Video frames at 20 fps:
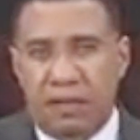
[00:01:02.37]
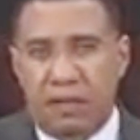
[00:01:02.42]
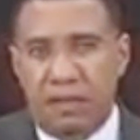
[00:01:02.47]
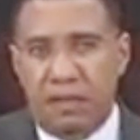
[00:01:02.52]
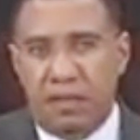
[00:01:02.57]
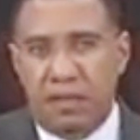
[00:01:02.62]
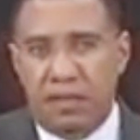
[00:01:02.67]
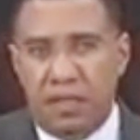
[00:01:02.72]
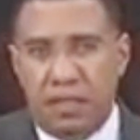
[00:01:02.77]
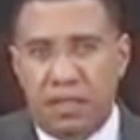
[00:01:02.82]

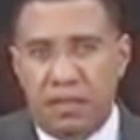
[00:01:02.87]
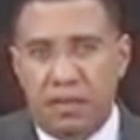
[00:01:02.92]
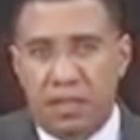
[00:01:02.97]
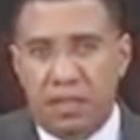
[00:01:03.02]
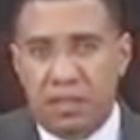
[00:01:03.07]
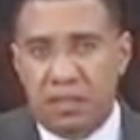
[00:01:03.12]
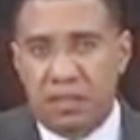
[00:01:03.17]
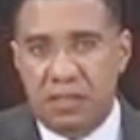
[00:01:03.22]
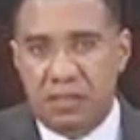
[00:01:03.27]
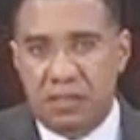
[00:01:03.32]
These
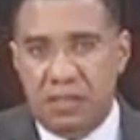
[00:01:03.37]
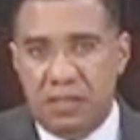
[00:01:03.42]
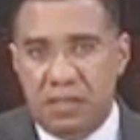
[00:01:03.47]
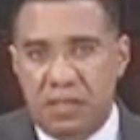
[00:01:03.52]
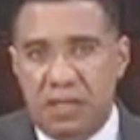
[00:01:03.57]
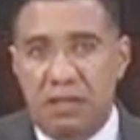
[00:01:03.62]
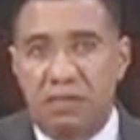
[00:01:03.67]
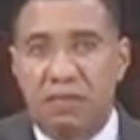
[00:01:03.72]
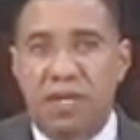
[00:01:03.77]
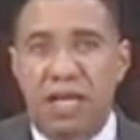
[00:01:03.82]
areas,
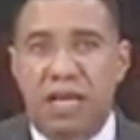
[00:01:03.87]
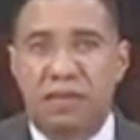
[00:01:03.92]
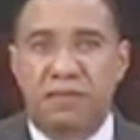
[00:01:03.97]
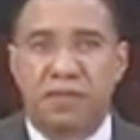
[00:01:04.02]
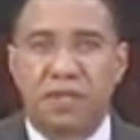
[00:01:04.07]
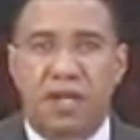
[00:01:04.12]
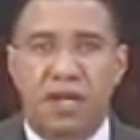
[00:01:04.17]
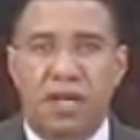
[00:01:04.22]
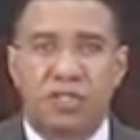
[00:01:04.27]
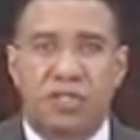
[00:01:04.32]
if
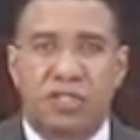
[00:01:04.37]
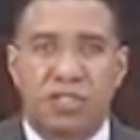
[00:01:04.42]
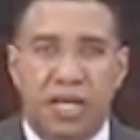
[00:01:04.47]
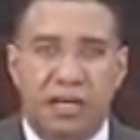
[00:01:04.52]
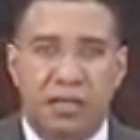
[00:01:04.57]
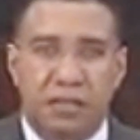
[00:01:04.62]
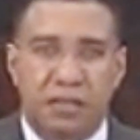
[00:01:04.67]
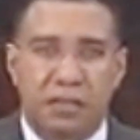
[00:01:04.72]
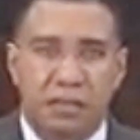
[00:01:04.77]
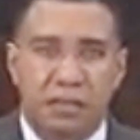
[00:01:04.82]
left
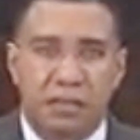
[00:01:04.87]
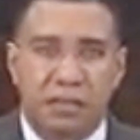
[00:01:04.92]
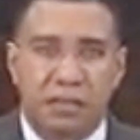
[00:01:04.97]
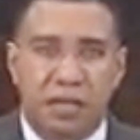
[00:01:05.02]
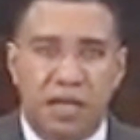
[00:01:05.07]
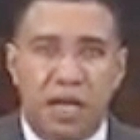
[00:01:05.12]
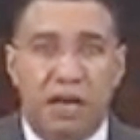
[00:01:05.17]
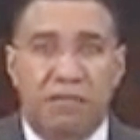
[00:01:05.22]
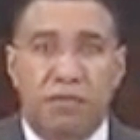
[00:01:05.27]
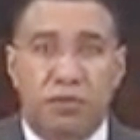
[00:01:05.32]
unchecked,
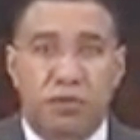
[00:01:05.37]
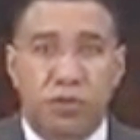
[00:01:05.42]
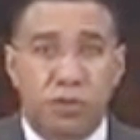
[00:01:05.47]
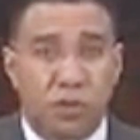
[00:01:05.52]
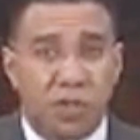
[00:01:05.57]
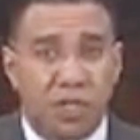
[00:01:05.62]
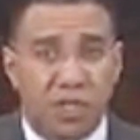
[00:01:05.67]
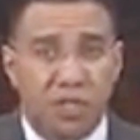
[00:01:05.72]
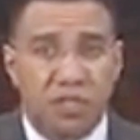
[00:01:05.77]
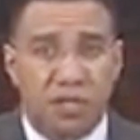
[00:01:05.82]
have
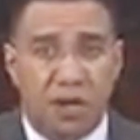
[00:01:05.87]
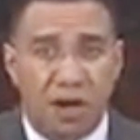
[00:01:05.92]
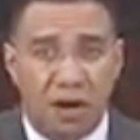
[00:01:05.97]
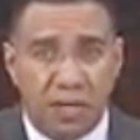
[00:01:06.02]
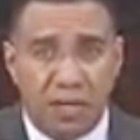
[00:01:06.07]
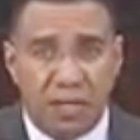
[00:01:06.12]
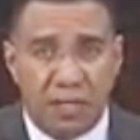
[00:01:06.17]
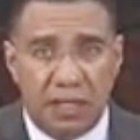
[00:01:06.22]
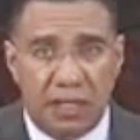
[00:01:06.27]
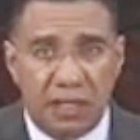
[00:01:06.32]
shown
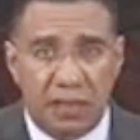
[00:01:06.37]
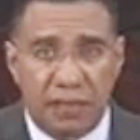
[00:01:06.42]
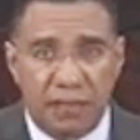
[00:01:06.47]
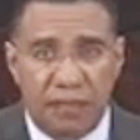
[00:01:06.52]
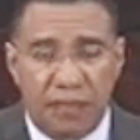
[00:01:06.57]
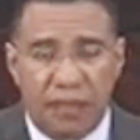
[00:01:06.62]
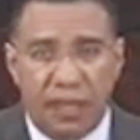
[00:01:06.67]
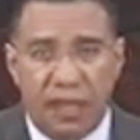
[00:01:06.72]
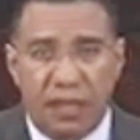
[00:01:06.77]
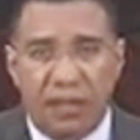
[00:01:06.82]
historically
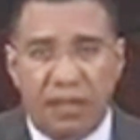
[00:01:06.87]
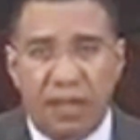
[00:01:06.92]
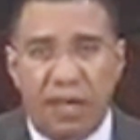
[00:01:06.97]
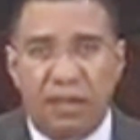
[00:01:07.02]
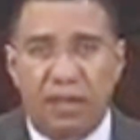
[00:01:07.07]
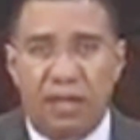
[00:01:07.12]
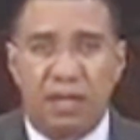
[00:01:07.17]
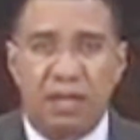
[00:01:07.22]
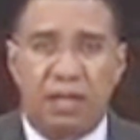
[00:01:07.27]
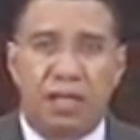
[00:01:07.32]

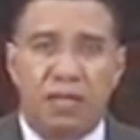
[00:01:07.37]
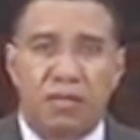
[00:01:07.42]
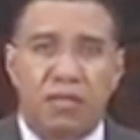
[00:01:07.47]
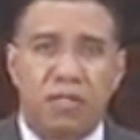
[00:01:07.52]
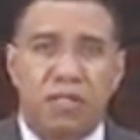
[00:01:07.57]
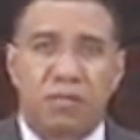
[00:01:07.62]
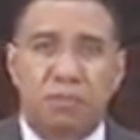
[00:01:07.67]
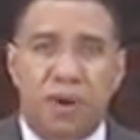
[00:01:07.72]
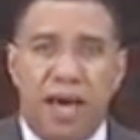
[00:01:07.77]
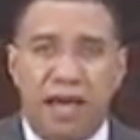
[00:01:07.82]
that they can
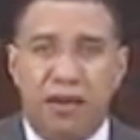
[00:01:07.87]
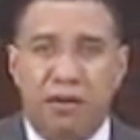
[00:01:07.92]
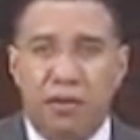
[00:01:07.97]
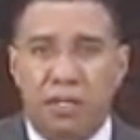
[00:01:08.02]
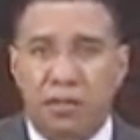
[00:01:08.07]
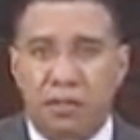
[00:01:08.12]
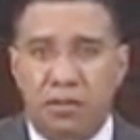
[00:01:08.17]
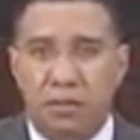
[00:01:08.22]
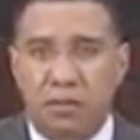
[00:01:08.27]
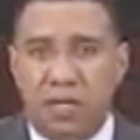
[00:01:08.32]

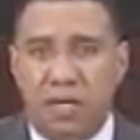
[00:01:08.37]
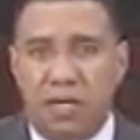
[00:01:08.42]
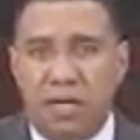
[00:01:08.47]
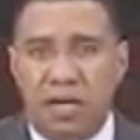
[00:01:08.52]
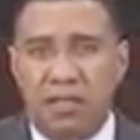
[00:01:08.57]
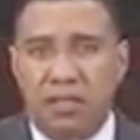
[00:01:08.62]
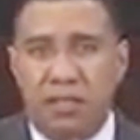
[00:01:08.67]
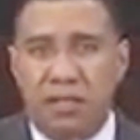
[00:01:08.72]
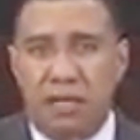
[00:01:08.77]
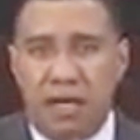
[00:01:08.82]
spiral to
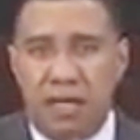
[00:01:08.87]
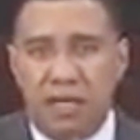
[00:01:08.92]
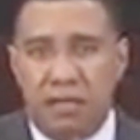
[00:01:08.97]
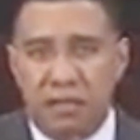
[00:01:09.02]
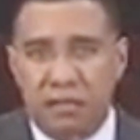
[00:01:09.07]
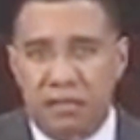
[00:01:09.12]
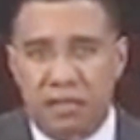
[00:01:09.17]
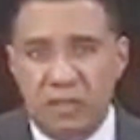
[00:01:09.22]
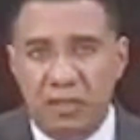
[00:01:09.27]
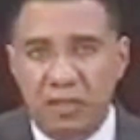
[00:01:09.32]
chaotic
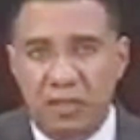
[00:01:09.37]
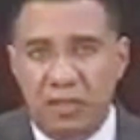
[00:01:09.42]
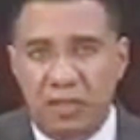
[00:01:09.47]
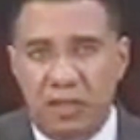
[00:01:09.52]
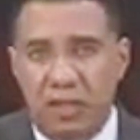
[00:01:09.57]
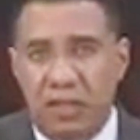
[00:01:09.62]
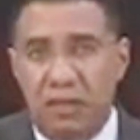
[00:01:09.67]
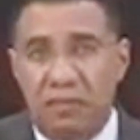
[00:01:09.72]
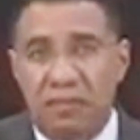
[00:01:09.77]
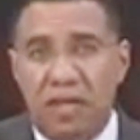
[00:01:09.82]
ends,
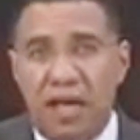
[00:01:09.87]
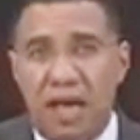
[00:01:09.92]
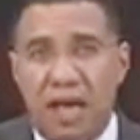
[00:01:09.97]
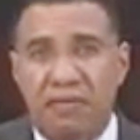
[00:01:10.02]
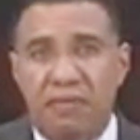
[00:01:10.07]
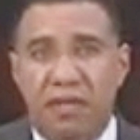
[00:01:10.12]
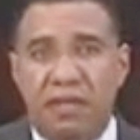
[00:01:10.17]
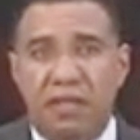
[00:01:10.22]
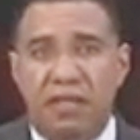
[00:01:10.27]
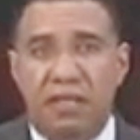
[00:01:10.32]
even
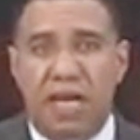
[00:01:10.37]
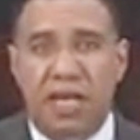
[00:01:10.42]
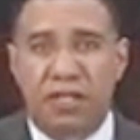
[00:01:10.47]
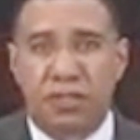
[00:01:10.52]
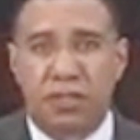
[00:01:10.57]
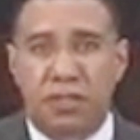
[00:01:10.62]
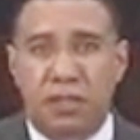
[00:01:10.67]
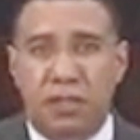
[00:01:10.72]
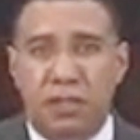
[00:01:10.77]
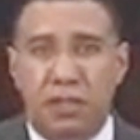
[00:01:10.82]
having
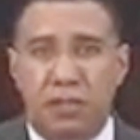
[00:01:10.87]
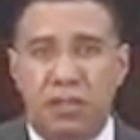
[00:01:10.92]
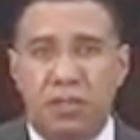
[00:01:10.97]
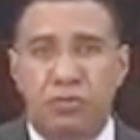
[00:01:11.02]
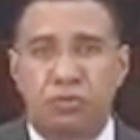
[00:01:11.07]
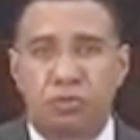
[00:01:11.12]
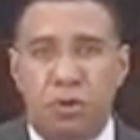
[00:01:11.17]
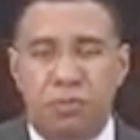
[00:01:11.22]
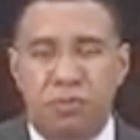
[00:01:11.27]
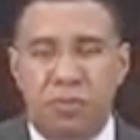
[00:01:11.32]
national
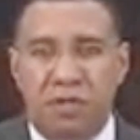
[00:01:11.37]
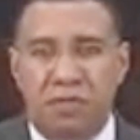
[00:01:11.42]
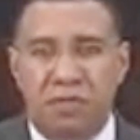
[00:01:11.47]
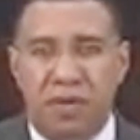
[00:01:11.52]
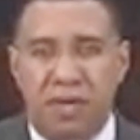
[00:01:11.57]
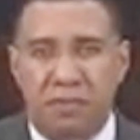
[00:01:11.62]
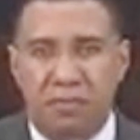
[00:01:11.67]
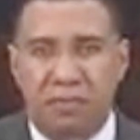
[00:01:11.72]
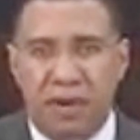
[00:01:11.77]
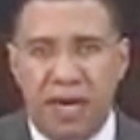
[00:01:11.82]
disruptive
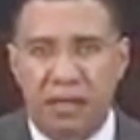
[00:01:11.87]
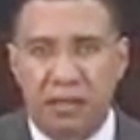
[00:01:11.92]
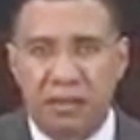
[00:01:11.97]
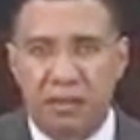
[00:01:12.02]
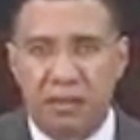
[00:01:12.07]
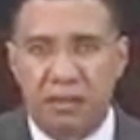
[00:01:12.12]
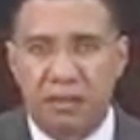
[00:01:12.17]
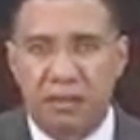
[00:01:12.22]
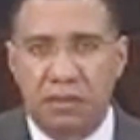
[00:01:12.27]
impact.